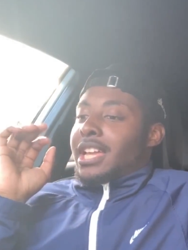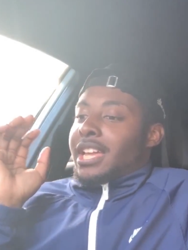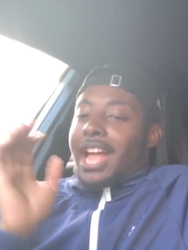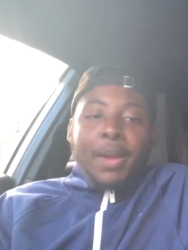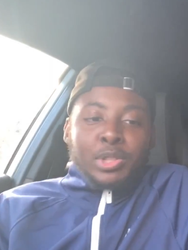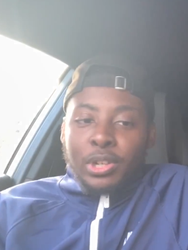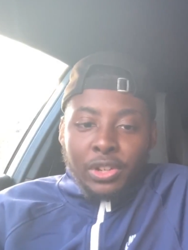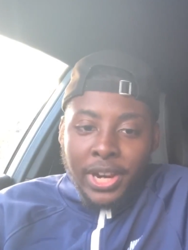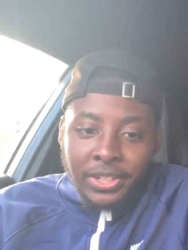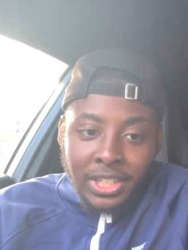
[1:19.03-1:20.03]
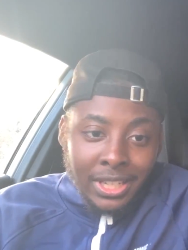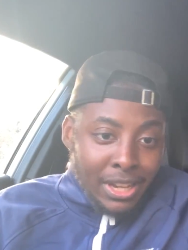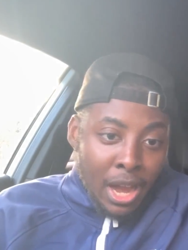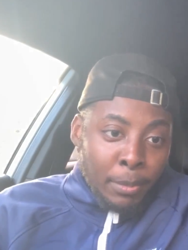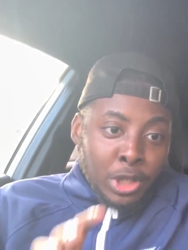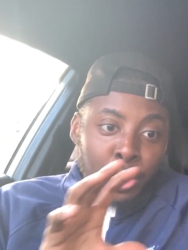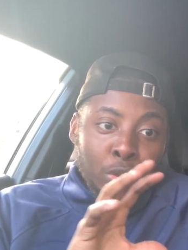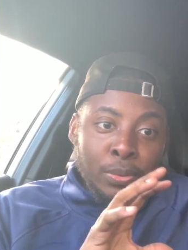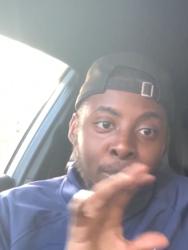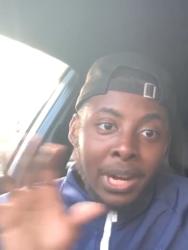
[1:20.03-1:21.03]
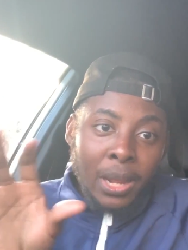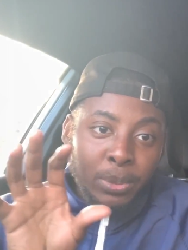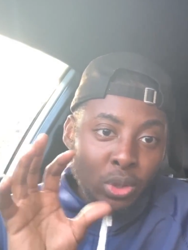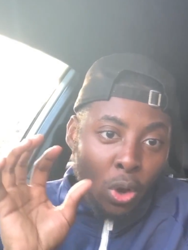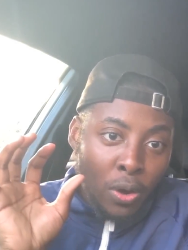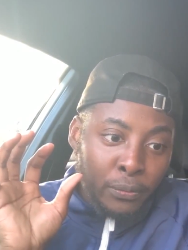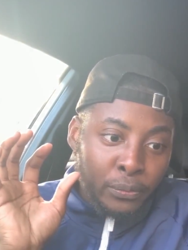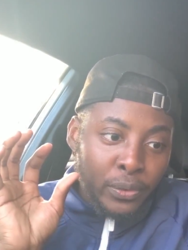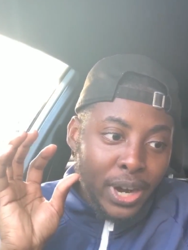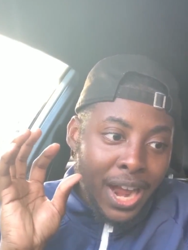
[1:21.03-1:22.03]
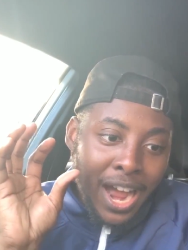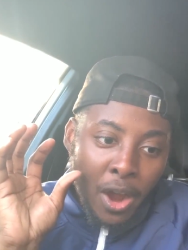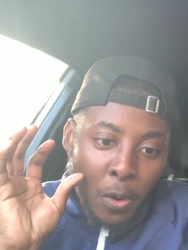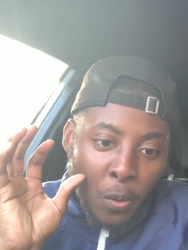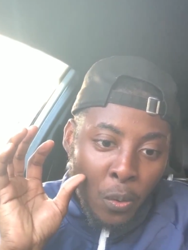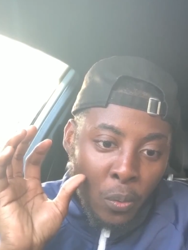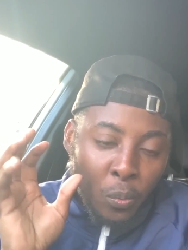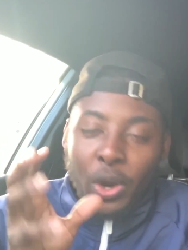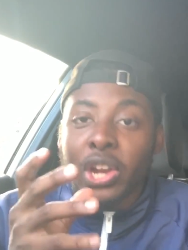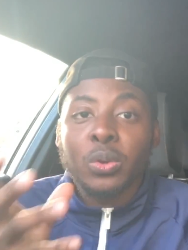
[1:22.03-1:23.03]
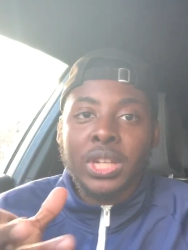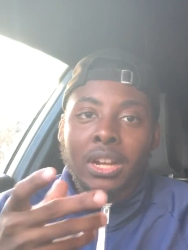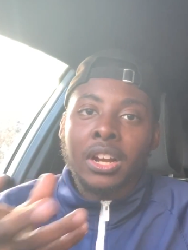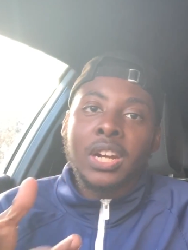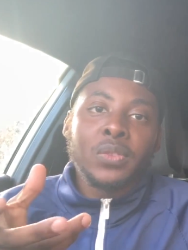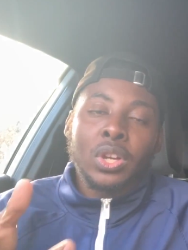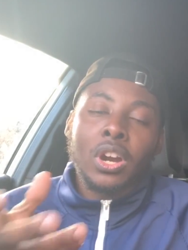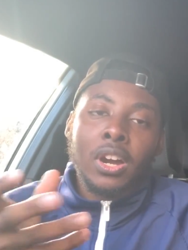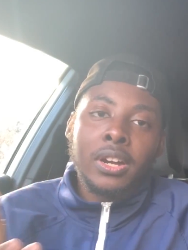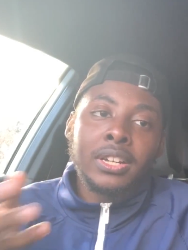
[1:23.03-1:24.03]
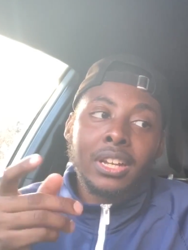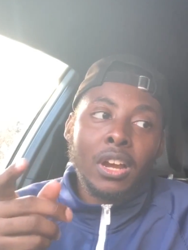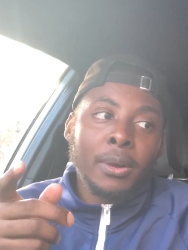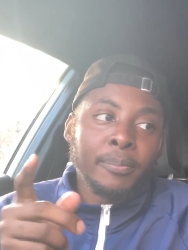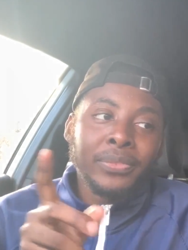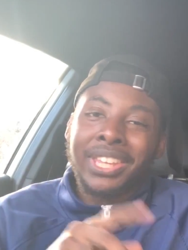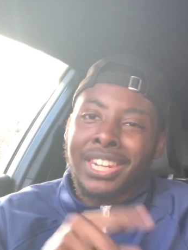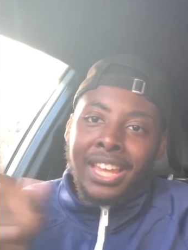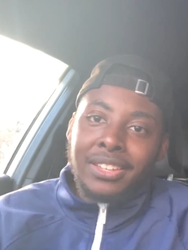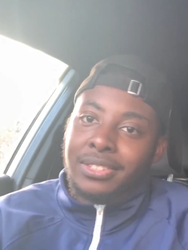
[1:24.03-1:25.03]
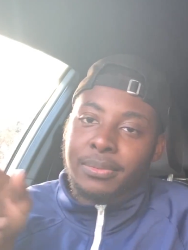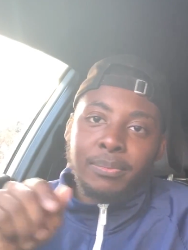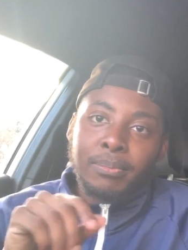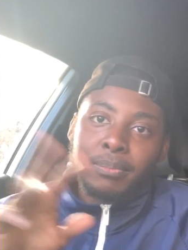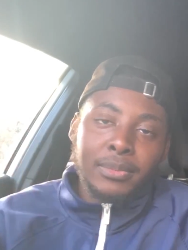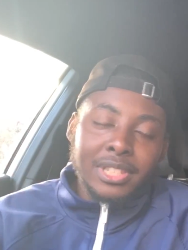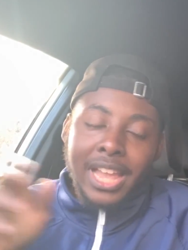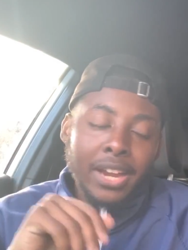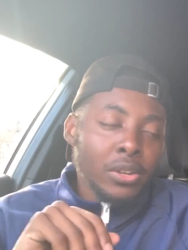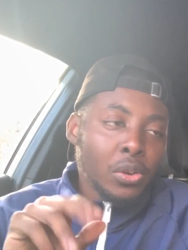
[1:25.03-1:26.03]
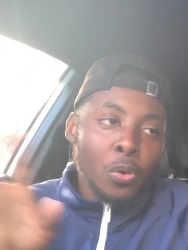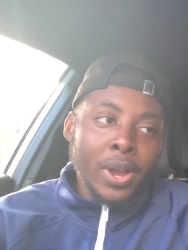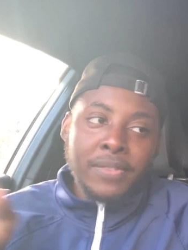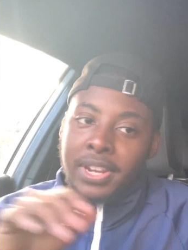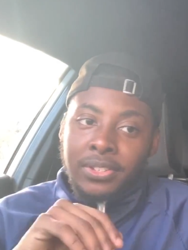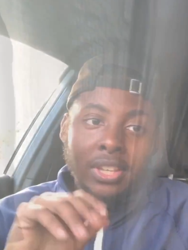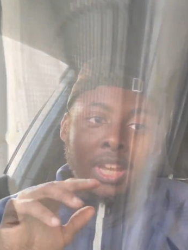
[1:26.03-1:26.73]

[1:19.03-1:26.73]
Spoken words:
Absolutely crazy. I'm going to show some clips of what it looks like underneath the car in the next slide or whatever it is.